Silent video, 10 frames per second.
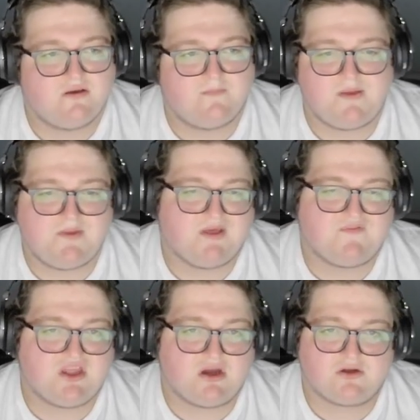Maybe give
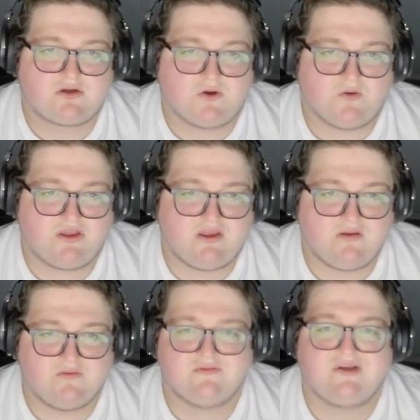a younger goalie
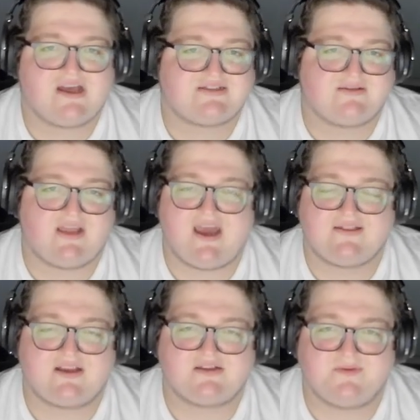who hasn't had
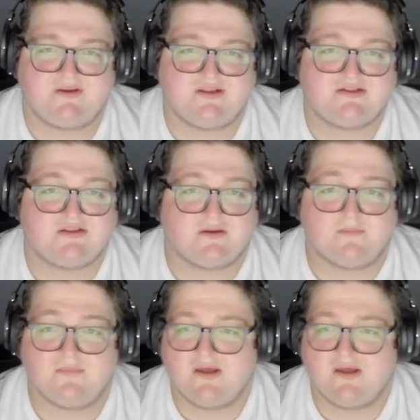that experience some